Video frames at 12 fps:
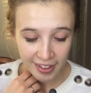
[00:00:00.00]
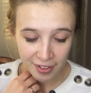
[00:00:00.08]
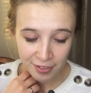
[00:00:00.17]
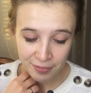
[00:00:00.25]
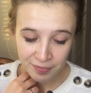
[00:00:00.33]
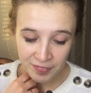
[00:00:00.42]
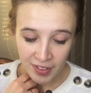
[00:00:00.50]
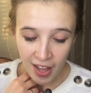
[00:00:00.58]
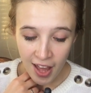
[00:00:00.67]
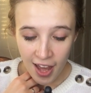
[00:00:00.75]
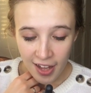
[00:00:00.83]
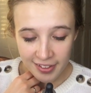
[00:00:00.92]
now.
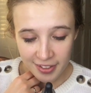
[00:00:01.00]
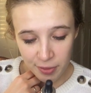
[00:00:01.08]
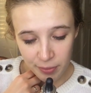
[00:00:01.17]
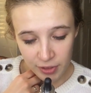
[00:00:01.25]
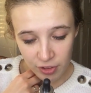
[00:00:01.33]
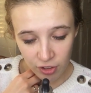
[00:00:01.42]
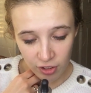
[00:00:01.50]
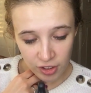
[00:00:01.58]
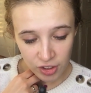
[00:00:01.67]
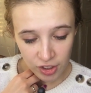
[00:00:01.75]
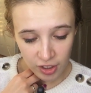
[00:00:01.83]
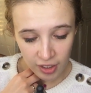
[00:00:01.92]

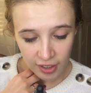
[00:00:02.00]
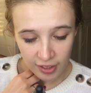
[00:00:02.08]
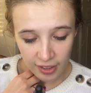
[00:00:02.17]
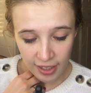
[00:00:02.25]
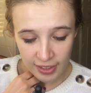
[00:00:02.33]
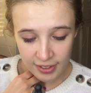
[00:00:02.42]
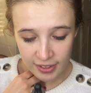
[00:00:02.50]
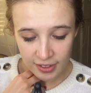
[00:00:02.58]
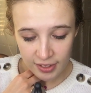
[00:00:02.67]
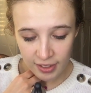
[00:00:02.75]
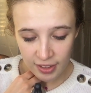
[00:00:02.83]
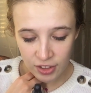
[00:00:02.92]
Dermatologically
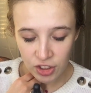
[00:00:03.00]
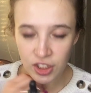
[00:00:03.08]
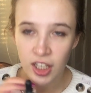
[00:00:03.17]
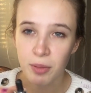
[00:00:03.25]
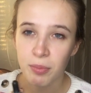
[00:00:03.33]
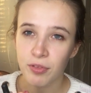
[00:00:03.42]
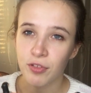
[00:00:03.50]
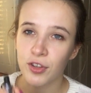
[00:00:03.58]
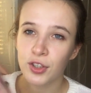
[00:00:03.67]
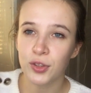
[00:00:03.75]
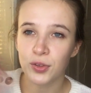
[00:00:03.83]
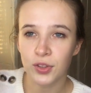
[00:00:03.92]
tested and shake
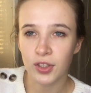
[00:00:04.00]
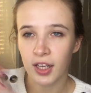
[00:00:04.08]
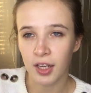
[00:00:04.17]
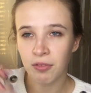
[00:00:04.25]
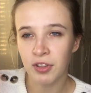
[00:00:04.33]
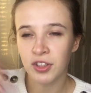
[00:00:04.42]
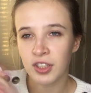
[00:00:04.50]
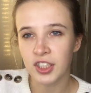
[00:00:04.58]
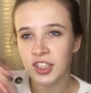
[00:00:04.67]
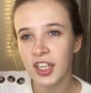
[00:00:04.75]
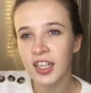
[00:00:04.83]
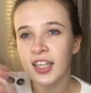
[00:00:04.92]
before use. Okay, we're gonna
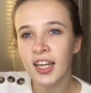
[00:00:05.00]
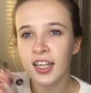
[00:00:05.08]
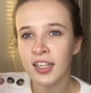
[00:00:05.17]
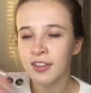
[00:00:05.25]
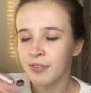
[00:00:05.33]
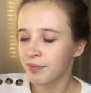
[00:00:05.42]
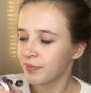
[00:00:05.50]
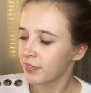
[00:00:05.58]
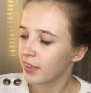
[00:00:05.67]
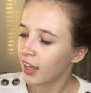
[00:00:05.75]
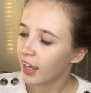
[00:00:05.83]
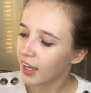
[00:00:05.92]
shake that.
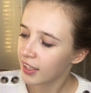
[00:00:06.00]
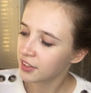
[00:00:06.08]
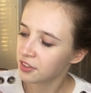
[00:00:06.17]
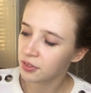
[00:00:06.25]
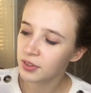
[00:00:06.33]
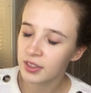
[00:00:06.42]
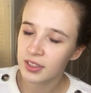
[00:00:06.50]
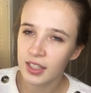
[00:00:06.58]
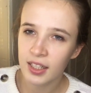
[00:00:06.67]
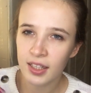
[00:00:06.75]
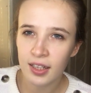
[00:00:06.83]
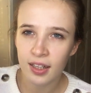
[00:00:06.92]
As you
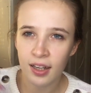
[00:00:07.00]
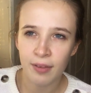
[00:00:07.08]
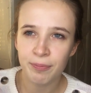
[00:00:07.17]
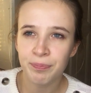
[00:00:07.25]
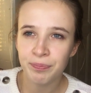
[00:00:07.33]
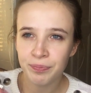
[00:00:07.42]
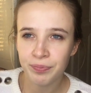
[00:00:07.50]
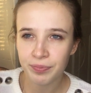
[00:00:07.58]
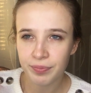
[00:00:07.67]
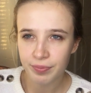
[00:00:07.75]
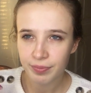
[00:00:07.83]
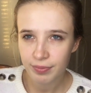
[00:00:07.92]
see, the
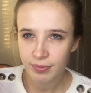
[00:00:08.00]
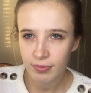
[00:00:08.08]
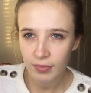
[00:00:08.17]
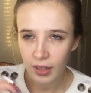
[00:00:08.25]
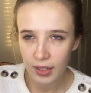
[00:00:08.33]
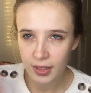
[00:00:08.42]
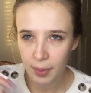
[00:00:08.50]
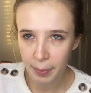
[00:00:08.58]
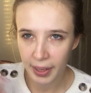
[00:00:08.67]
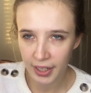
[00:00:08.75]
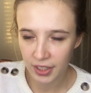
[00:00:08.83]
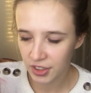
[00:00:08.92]

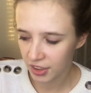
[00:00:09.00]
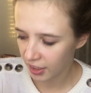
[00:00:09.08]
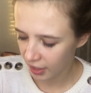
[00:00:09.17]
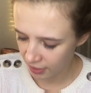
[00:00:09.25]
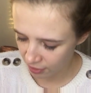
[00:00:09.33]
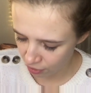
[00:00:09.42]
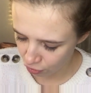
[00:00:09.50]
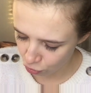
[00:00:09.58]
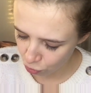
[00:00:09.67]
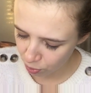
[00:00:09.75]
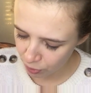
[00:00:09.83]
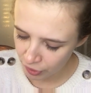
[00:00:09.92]
packaging has a
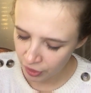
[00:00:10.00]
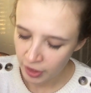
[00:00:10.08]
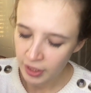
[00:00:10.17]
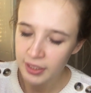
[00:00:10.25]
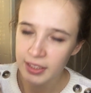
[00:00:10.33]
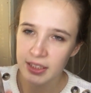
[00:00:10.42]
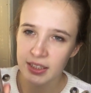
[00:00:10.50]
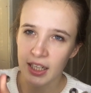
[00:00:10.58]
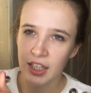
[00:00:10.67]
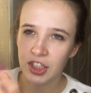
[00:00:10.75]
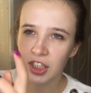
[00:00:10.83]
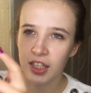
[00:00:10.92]
dropper. This is
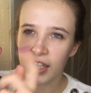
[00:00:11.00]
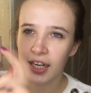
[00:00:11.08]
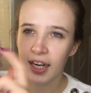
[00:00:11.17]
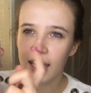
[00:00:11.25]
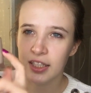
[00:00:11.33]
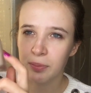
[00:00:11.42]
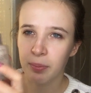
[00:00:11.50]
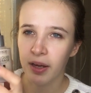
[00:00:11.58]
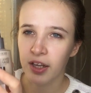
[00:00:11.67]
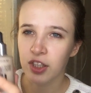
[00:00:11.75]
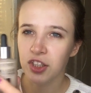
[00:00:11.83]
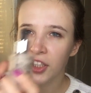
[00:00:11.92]
actually glass
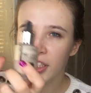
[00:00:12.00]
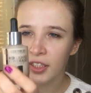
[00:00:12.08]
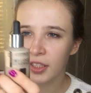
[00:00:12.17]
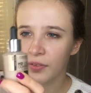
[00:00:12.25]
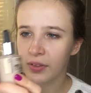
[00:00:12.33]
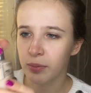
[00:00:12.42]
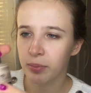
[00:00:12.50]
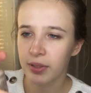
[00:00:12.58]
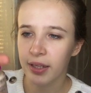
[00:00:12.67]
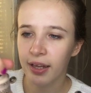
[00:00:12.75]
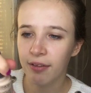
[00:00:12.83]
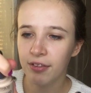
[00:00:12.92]
packaging, so it's a bit
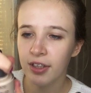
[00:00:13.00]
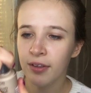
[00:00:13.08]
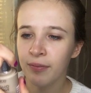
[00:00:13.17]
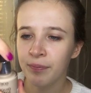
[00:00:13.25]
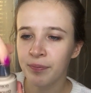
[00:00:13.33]
heavy.